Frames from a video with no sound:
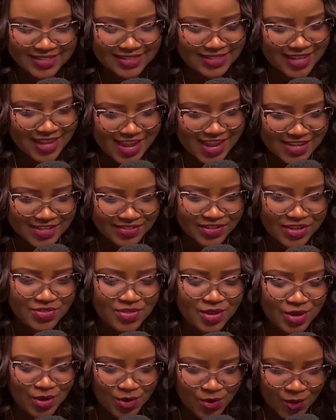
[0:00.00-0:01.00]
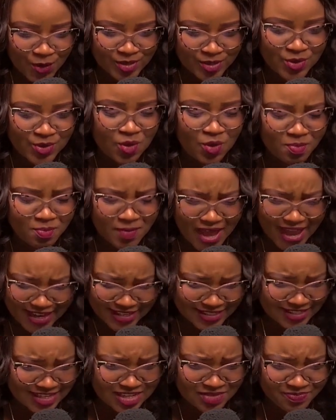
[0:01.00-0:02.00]
Says the Lord
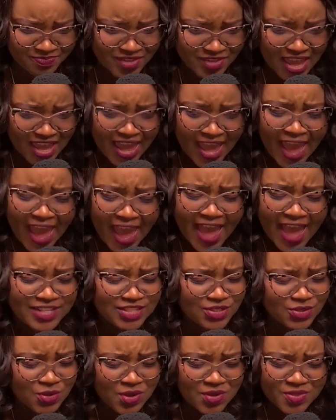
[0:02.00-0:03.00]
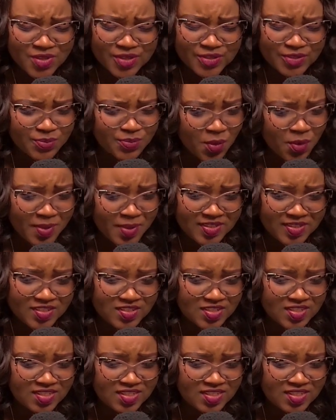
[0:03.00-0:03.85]
Almighty. And so in this moment, I just